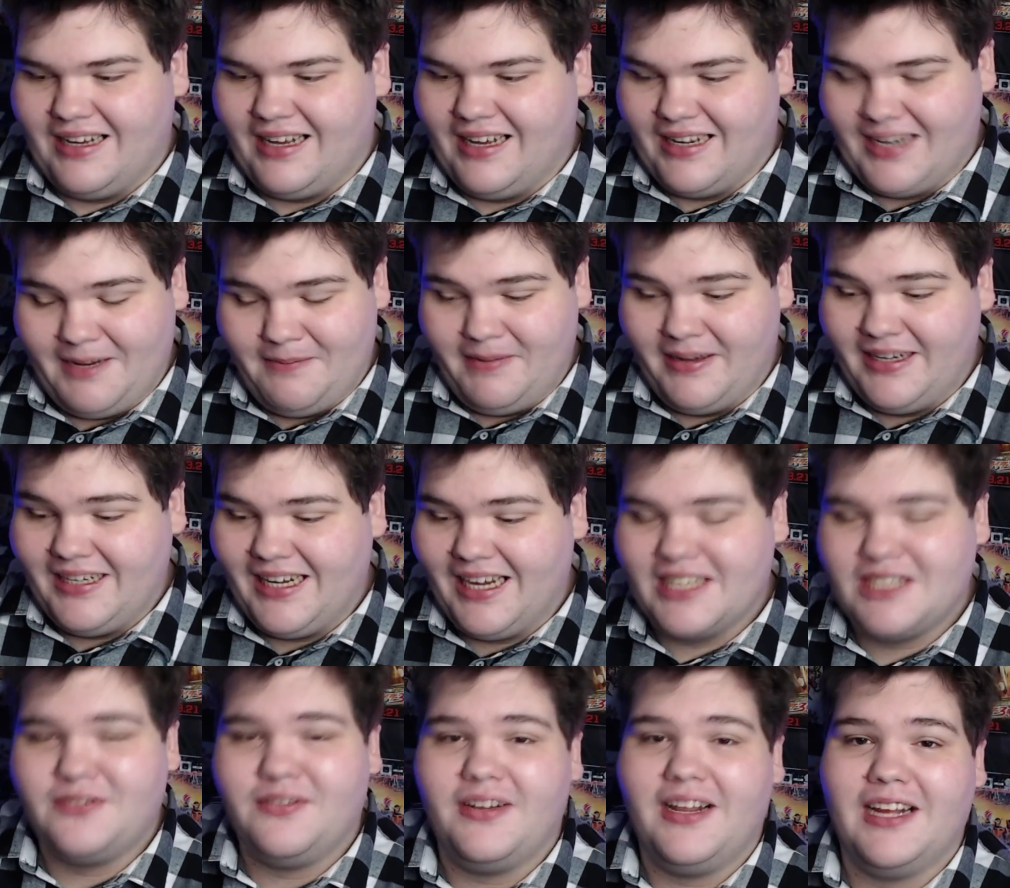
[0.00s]
and I may
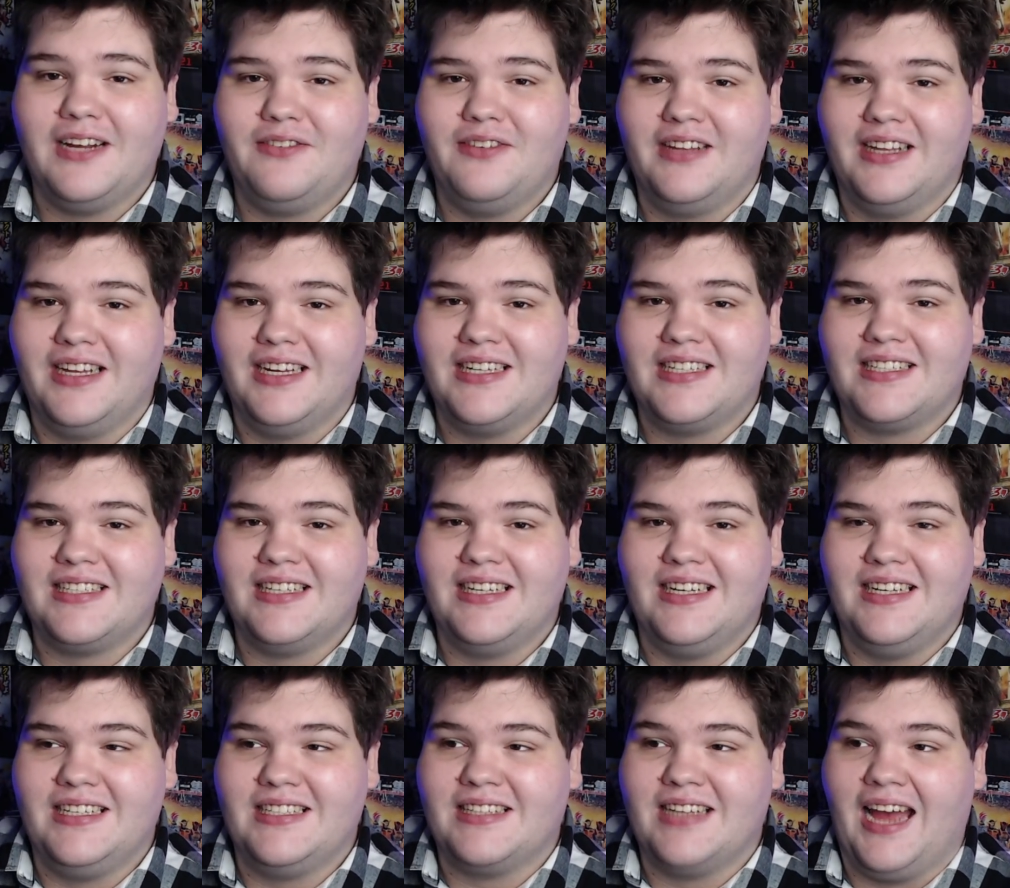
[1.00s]
catch flack for this,
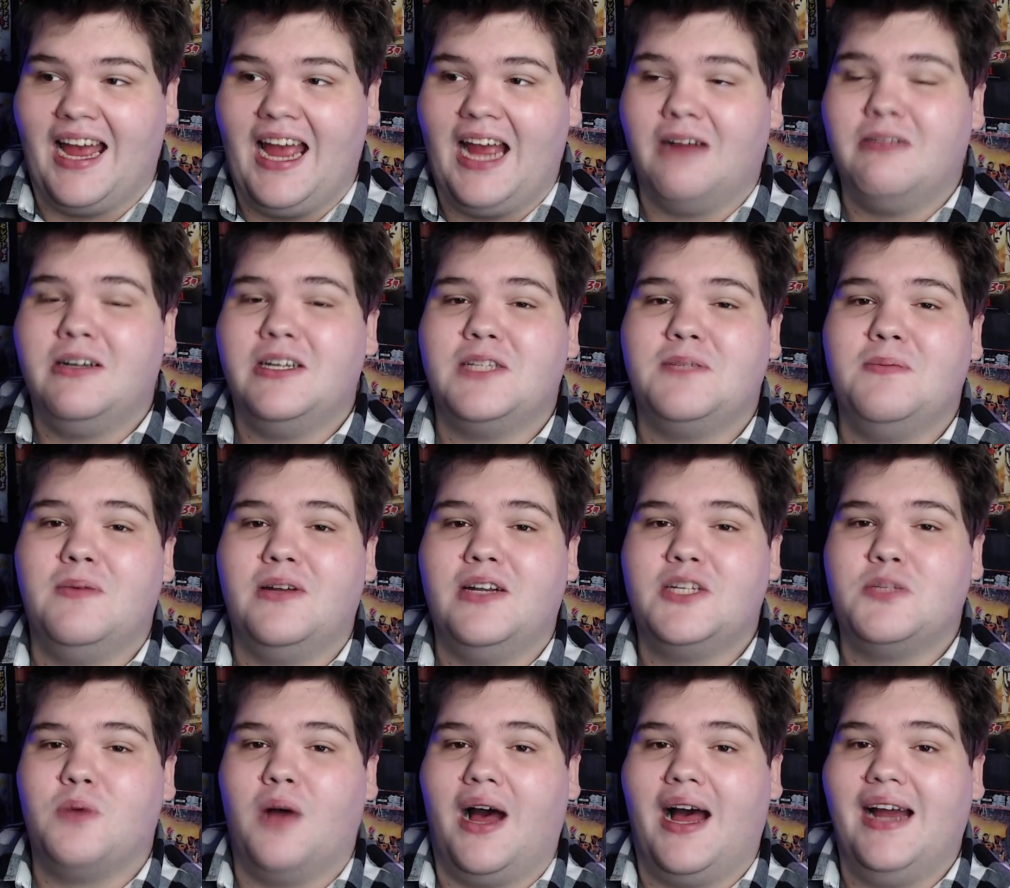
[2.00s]
is Harrismon
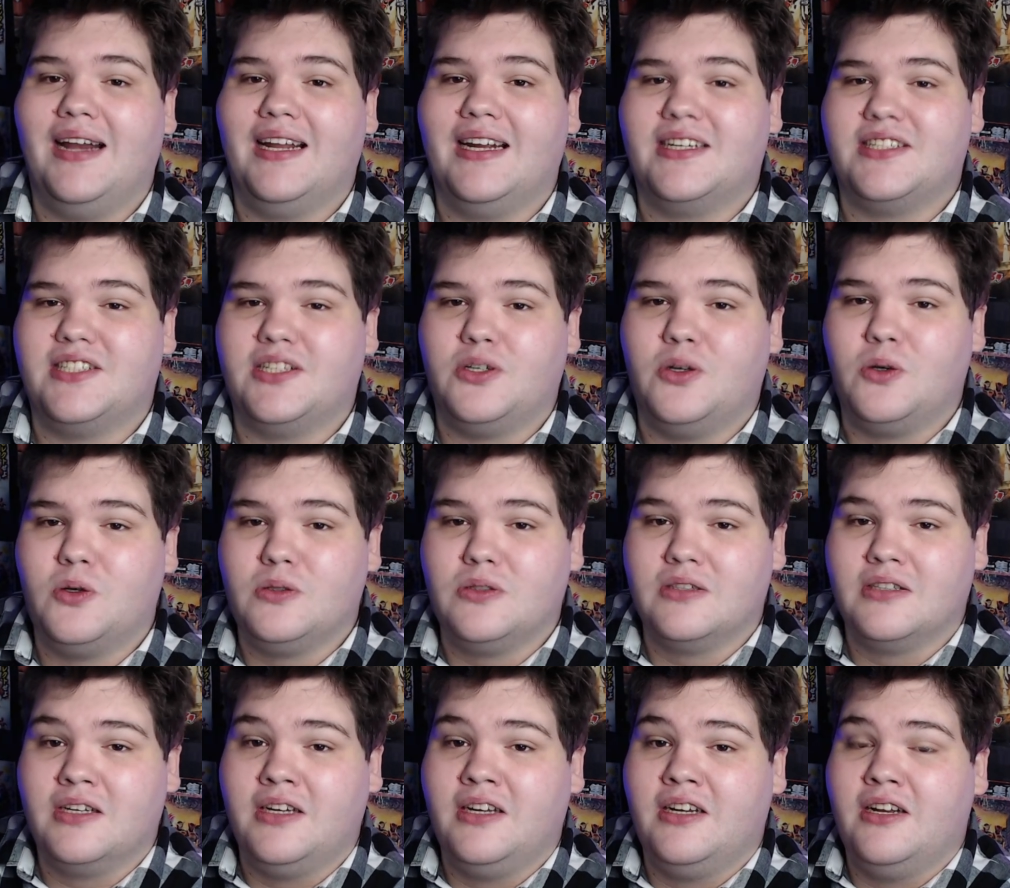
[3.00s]
is what I like to call
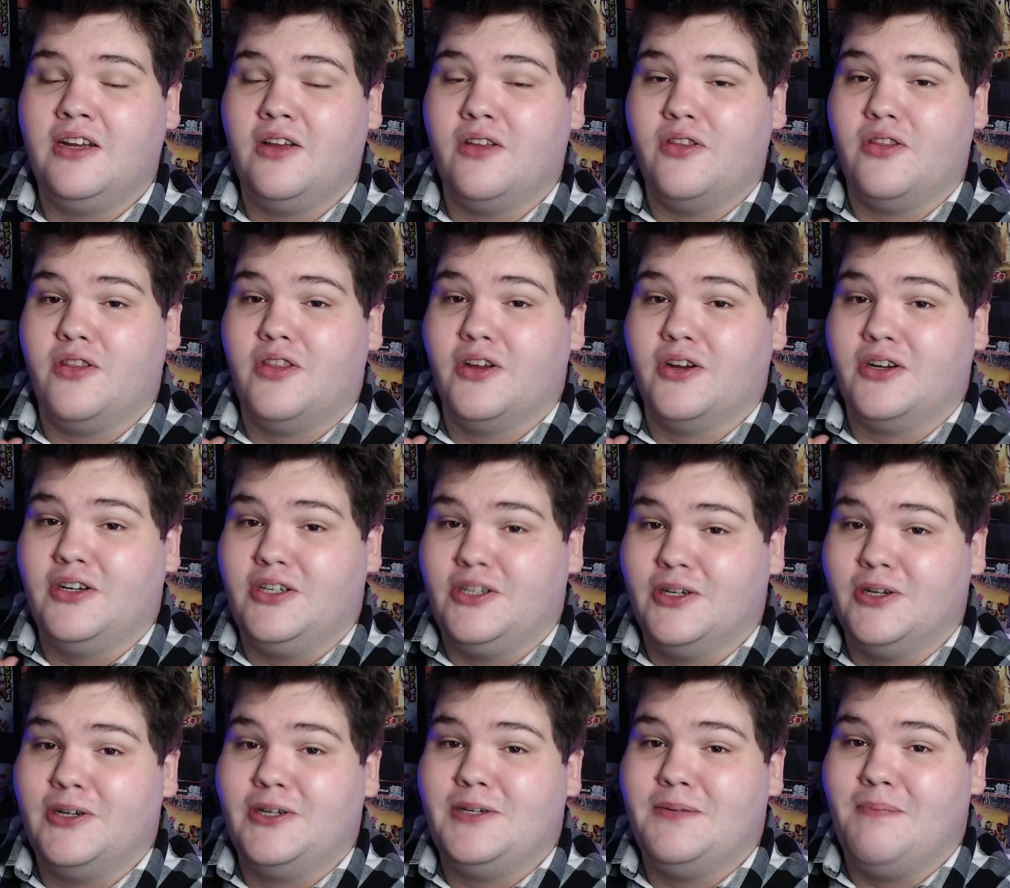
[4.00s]
the
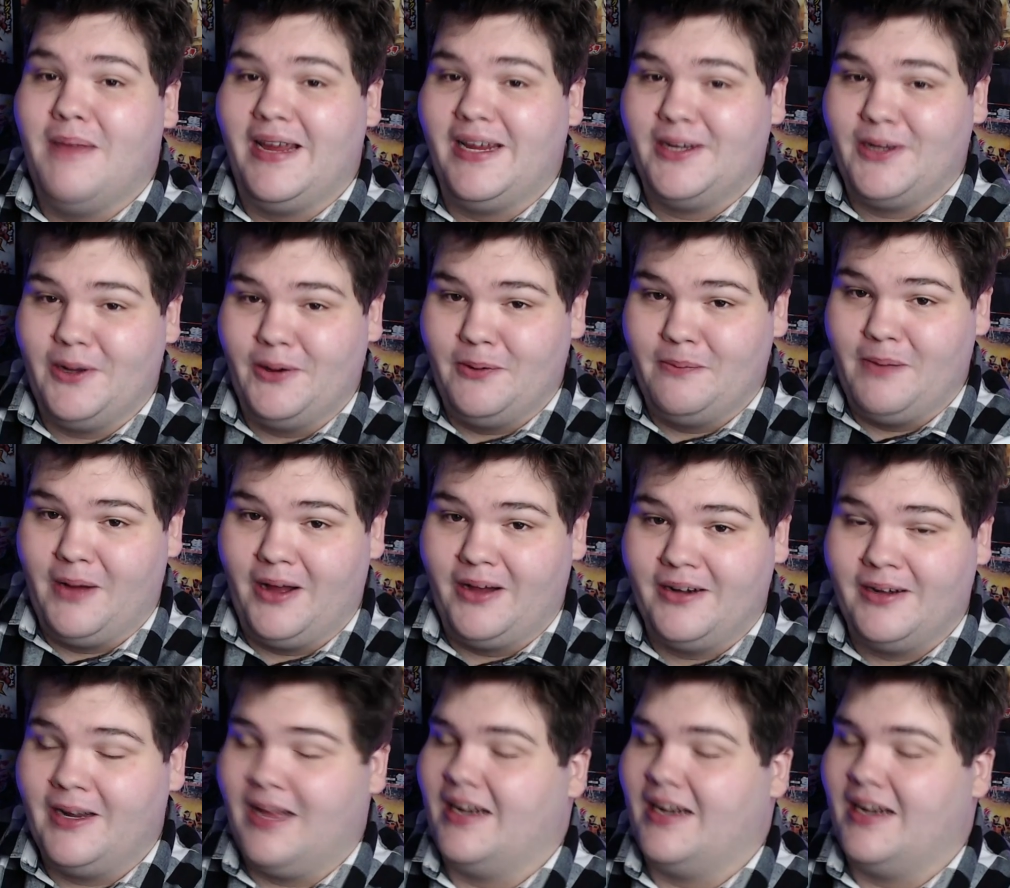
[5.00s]
good Makomon.